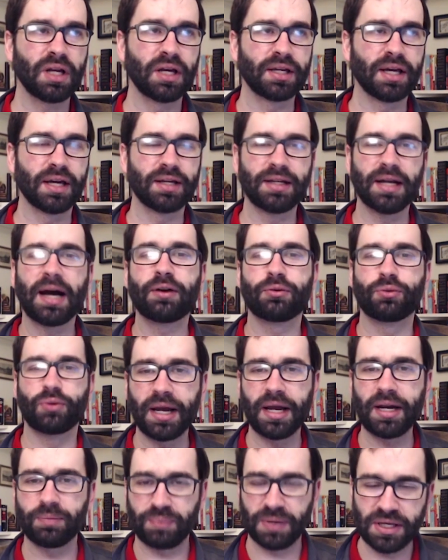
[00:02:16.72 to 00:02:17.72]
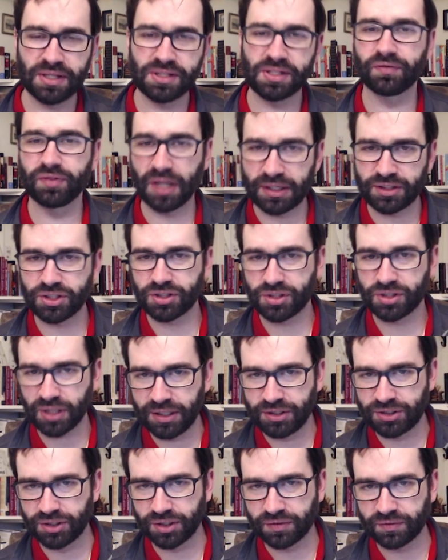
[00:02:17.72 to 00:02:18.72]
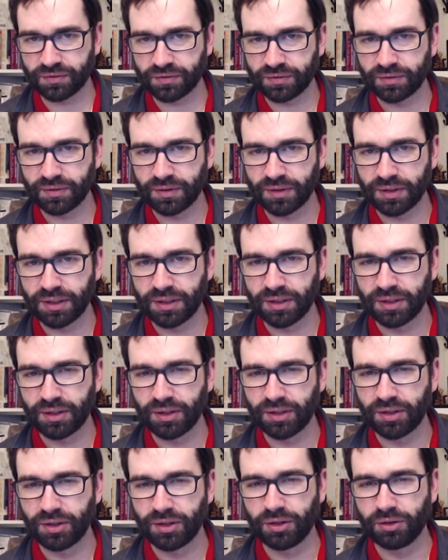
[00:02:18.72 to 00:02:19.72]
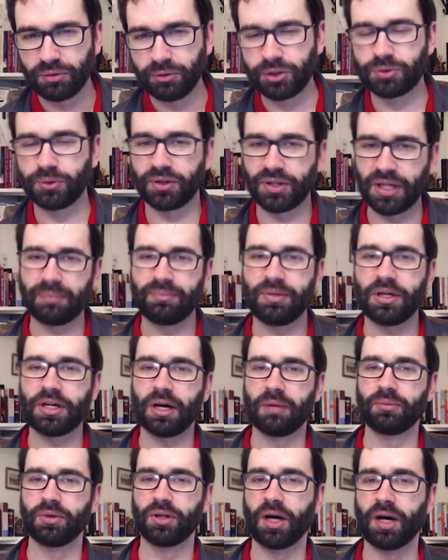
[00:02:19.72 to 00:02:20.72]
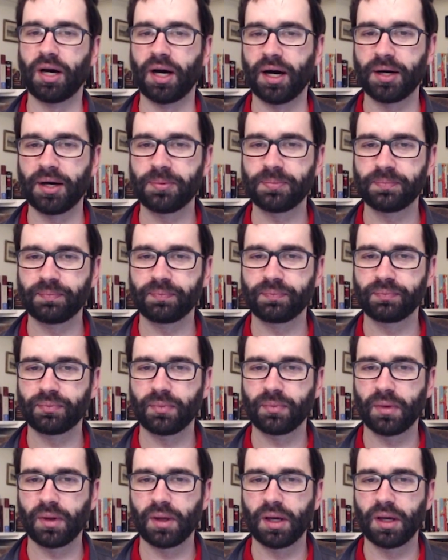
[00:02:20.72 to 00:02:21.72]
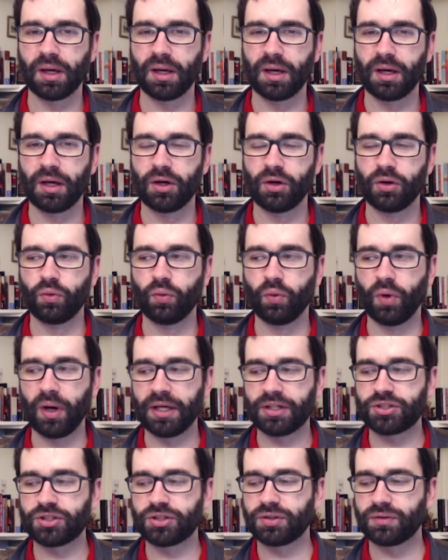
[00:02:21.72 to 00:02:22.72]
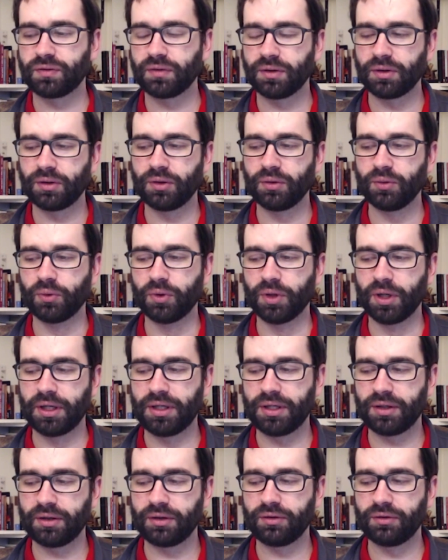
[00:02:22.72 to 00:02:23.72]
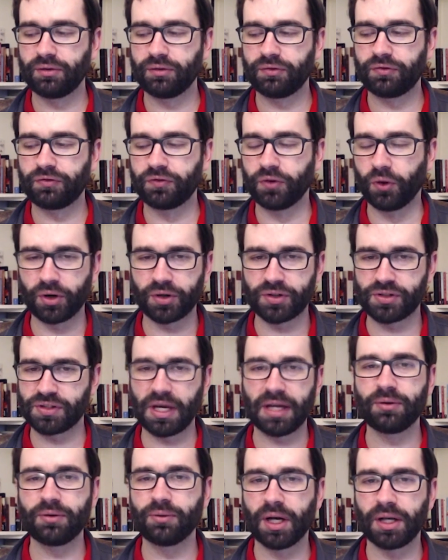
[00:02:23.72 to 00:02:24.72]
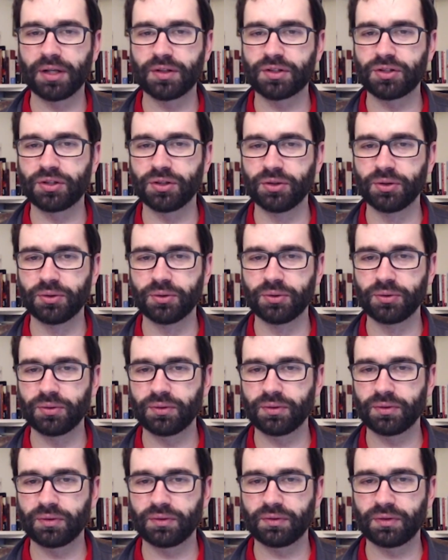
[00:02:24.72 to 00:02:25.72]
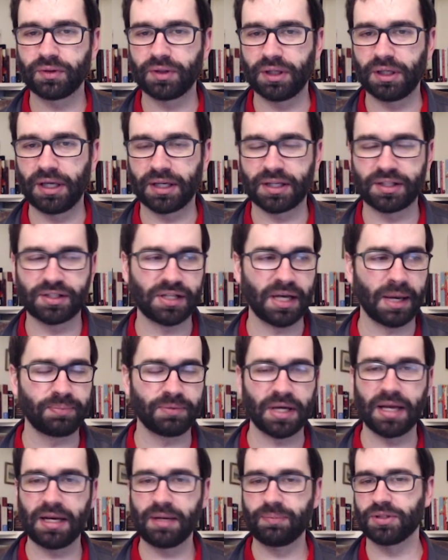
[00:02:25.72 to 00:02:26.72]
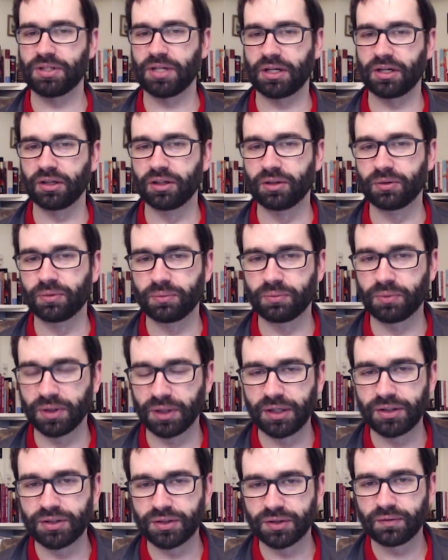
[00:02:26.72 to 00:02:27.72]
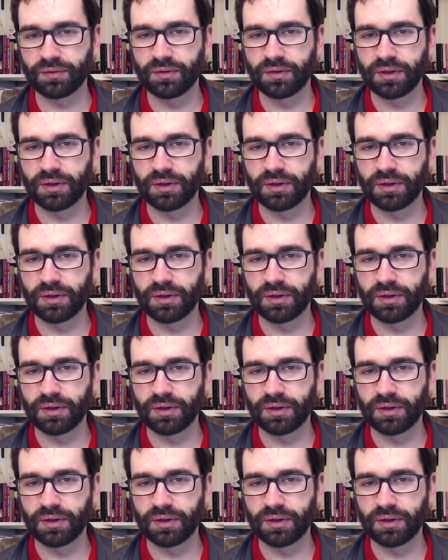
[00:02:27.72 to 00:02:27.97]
cannot write a piece of legislation, which would then become law, which would force anyone to accept any particular religion.